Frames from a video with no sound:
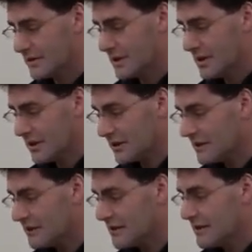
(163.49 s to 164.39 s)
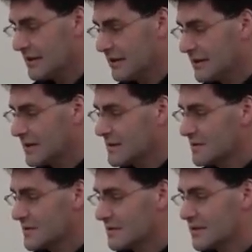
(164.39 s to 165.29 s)
clear, to
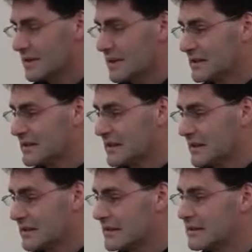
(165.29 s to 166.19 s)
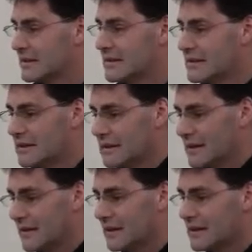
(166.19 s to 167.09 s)
be something that
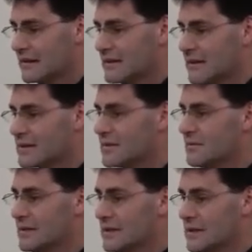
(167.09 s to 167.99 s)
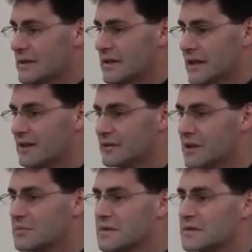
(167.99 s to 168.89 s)
I think needs to be held
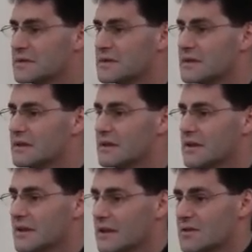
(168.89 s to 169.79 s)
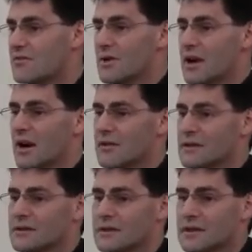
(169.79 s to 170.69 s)
up as who we
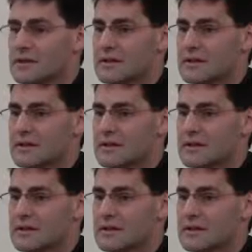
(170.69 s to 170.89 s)
are as